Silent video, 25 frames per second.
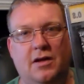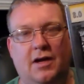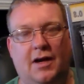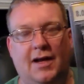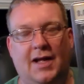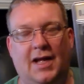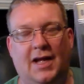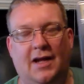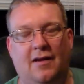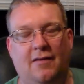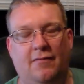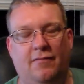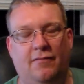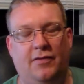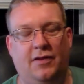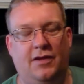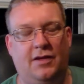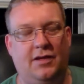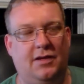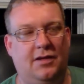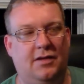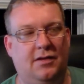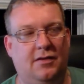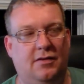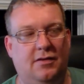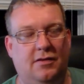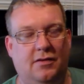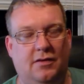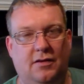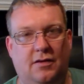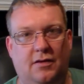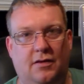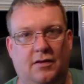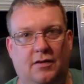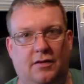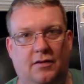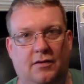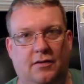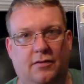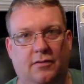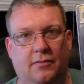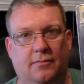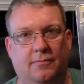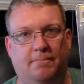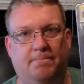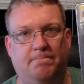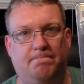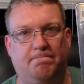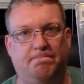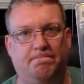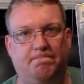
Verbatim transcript: I have the um,